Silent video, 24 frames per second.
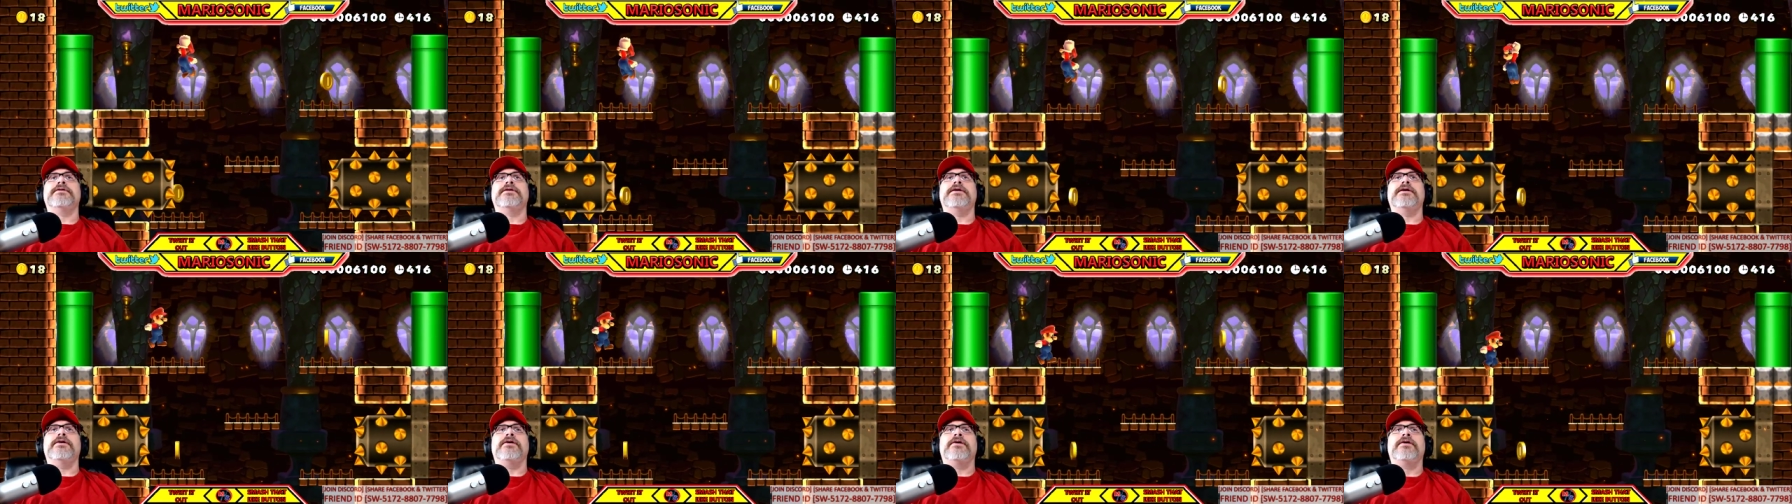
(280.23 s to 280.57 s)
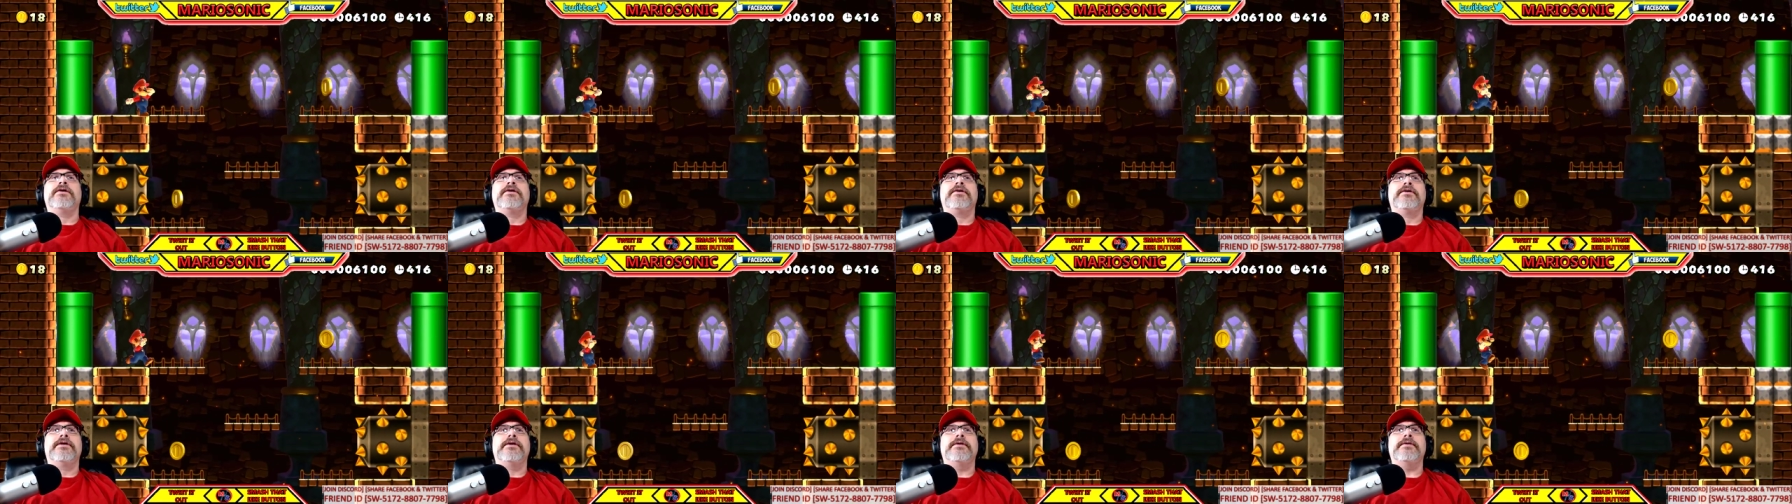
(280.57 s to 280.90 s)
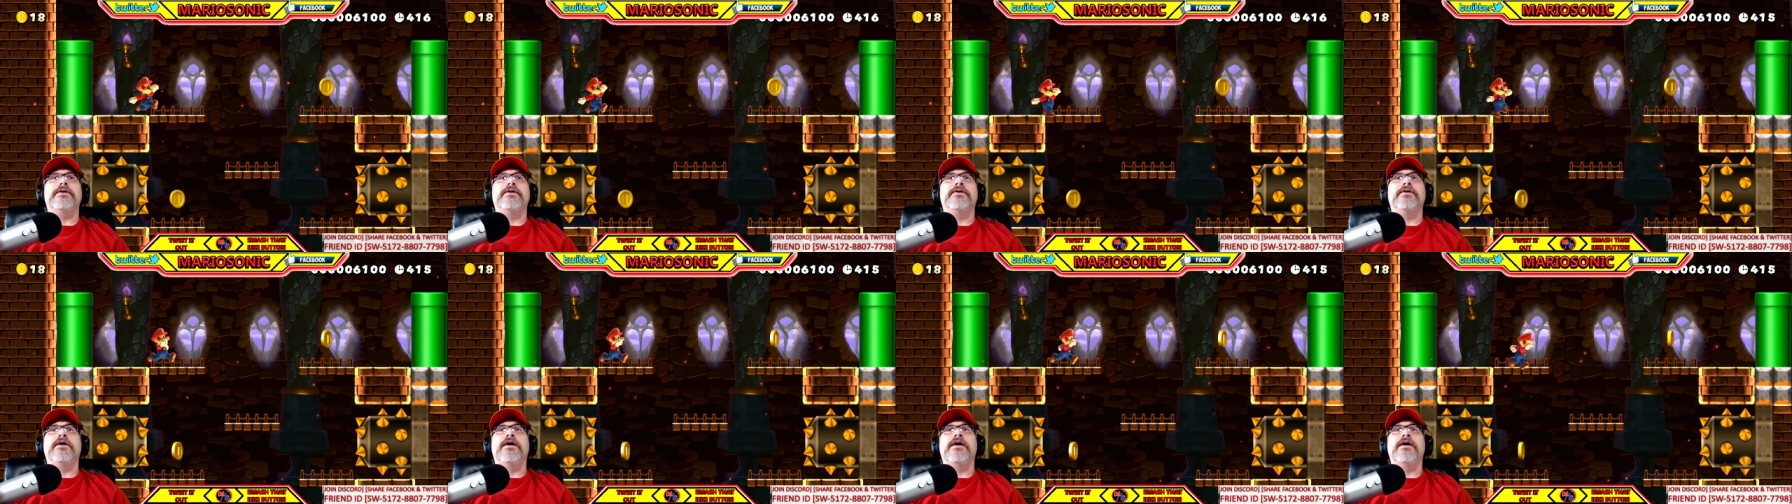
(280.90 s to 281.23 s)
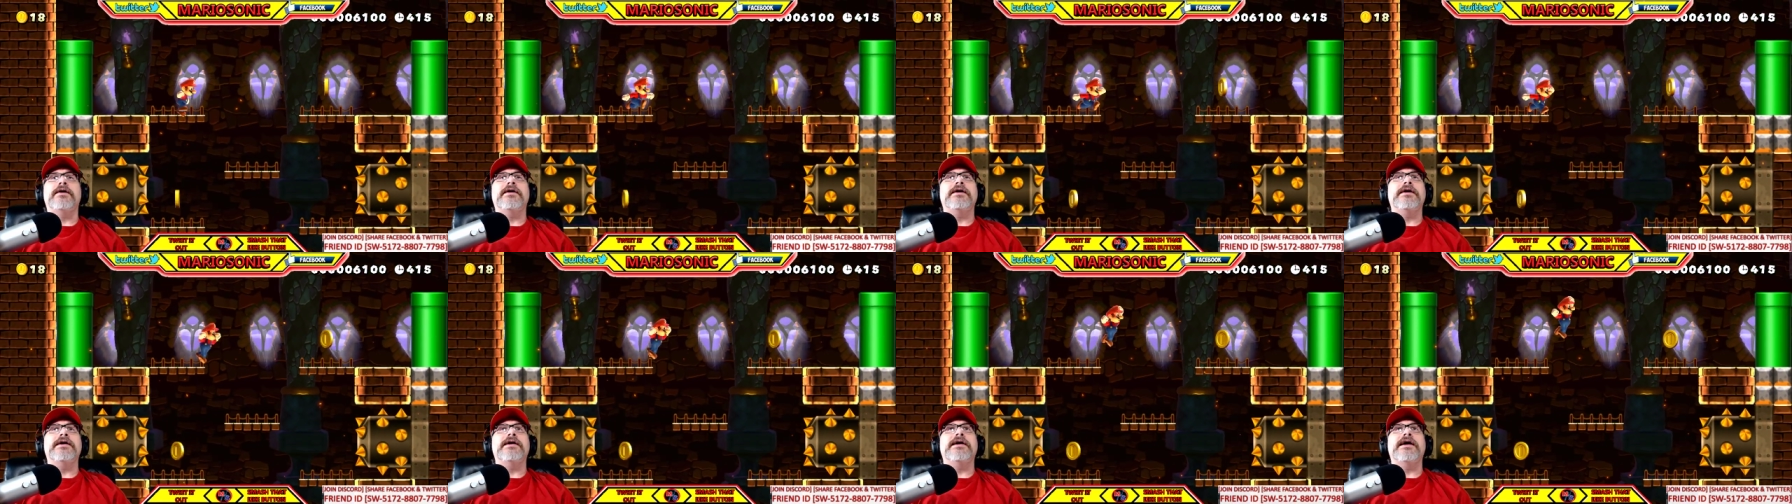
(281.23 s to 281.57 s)
Oh, there we go. All
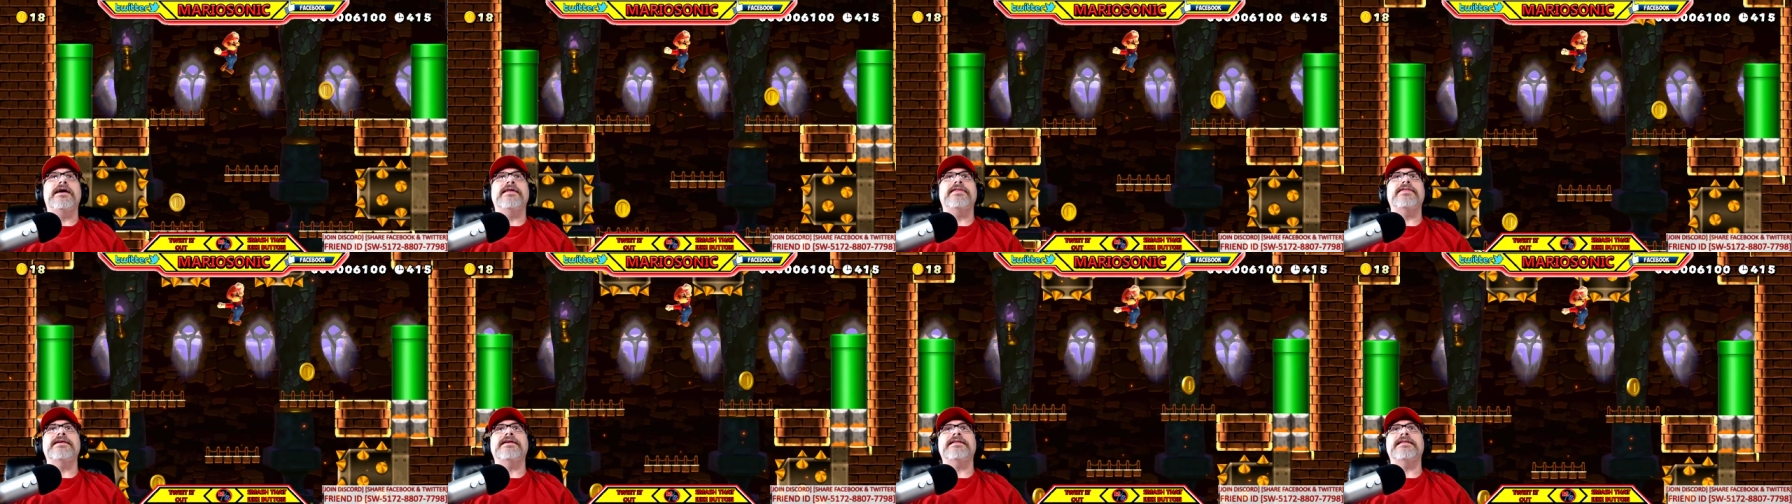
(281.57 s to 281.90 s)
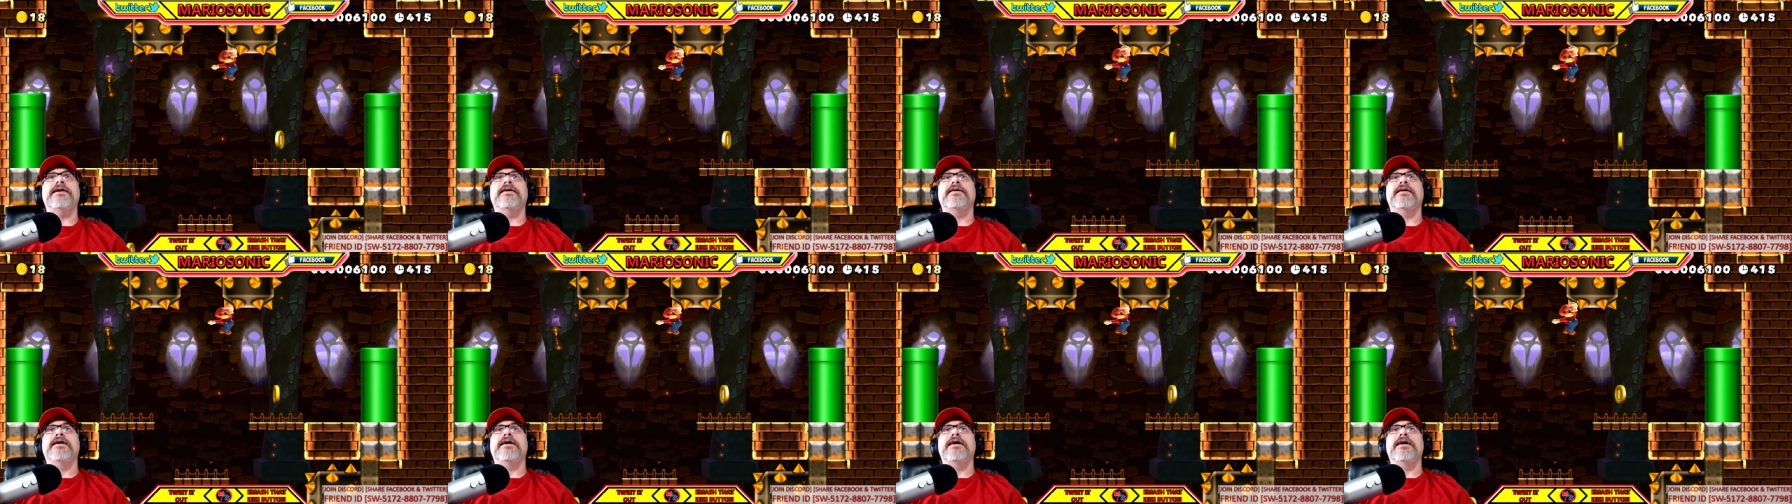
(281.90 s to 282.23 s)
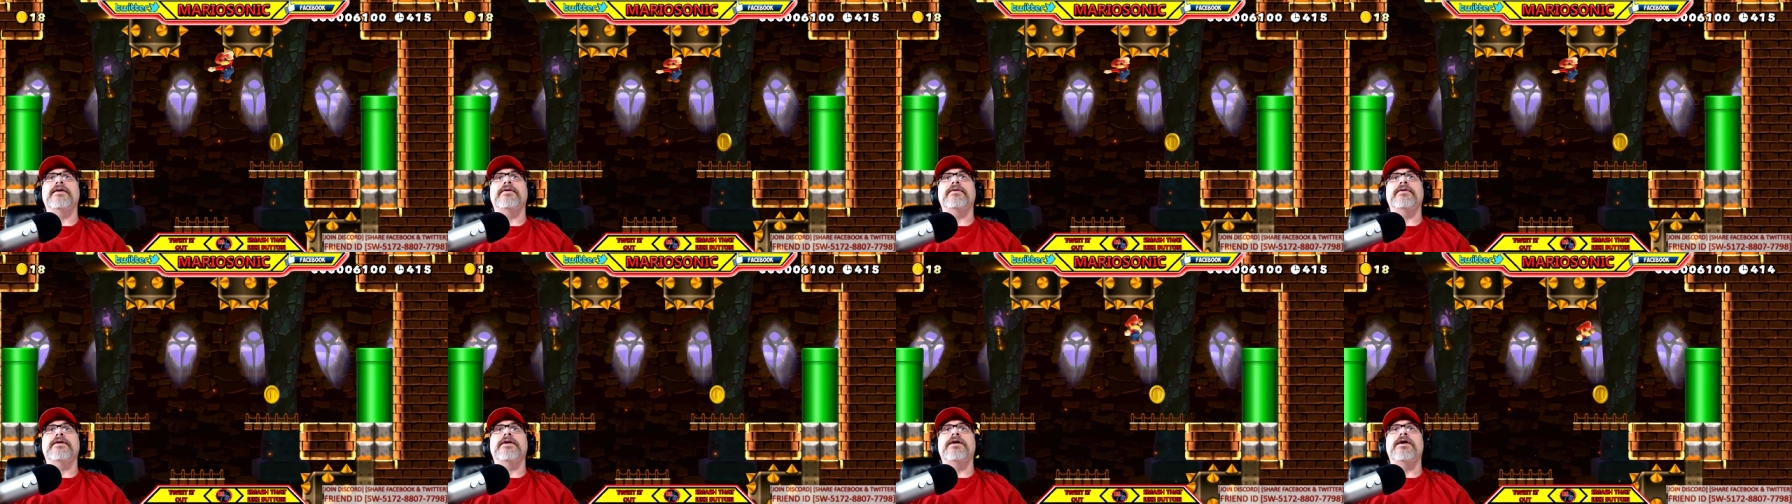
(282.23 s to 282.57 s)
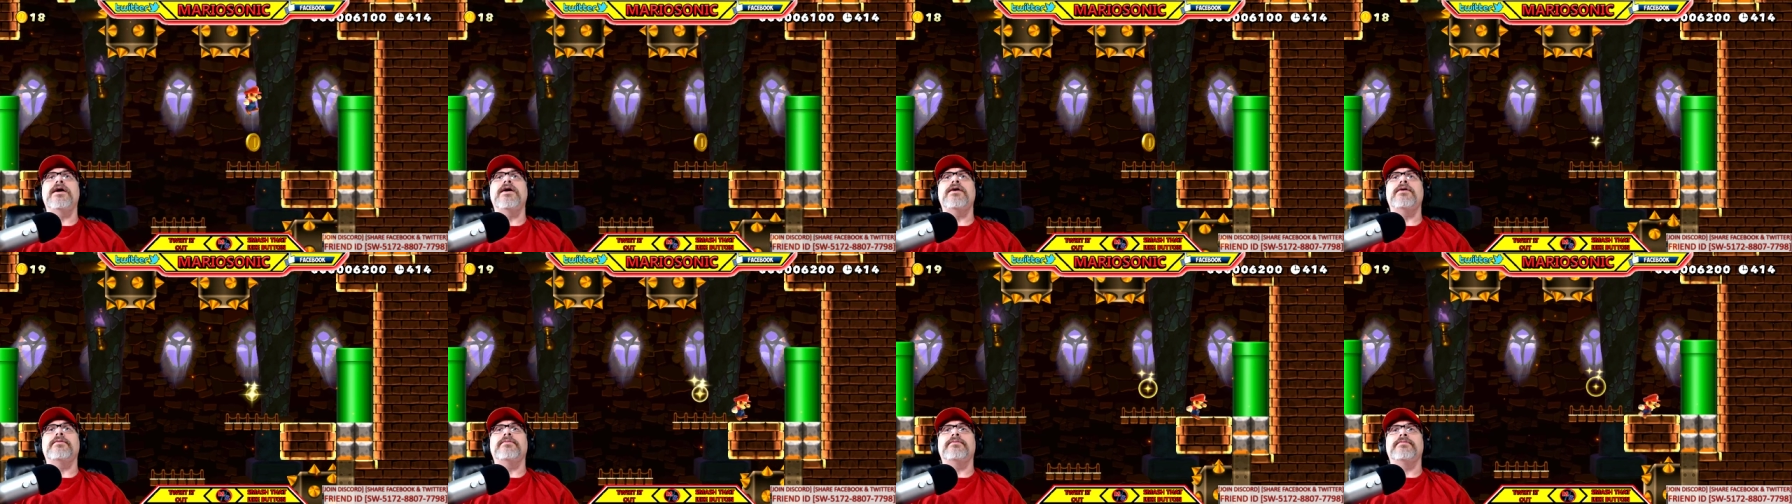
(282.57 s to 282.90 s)
right, I think that...
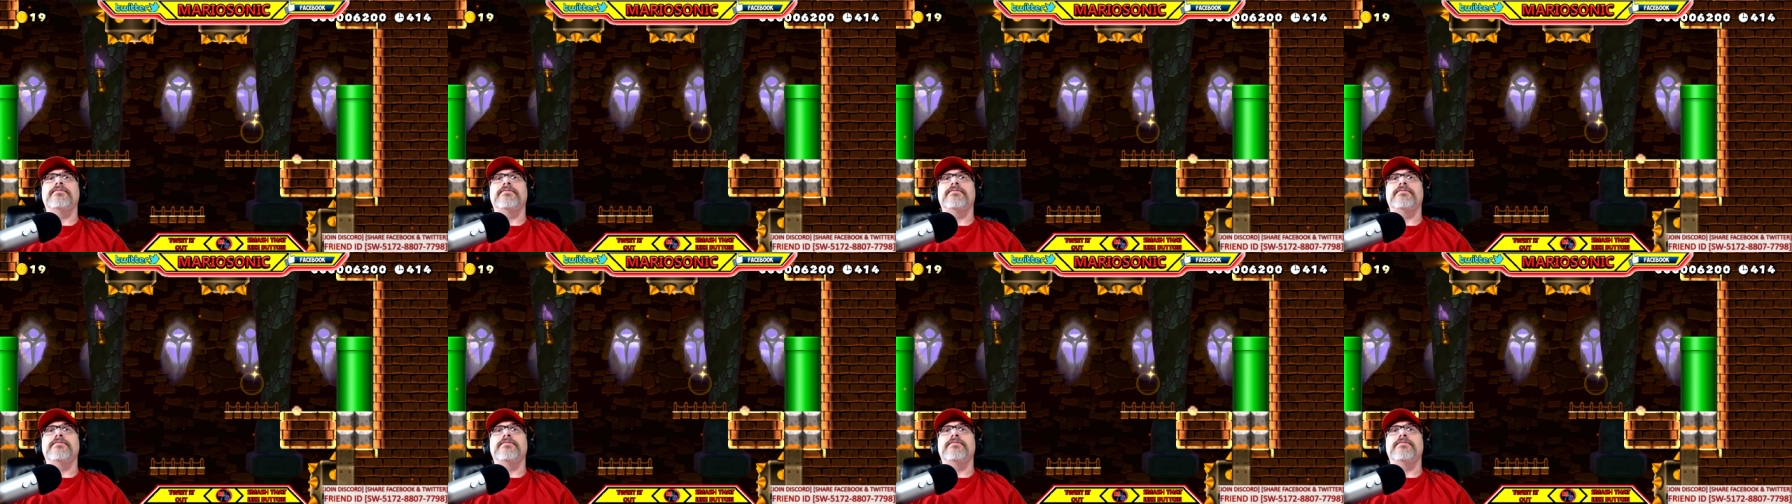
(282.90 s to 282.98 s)
Oh.